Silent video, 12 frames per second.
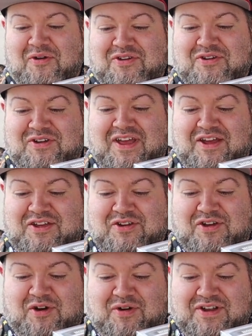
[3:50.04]
You're get
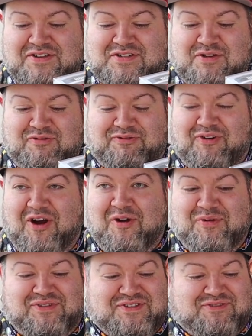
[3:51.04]
you're going too far
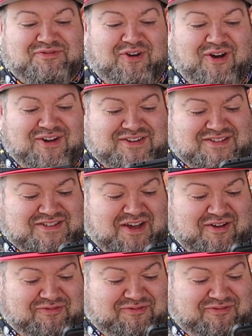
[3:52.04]
with this fart
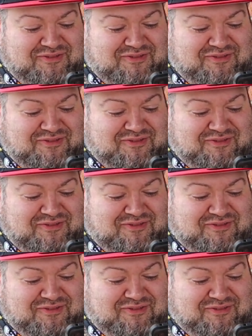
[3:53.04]
stuff.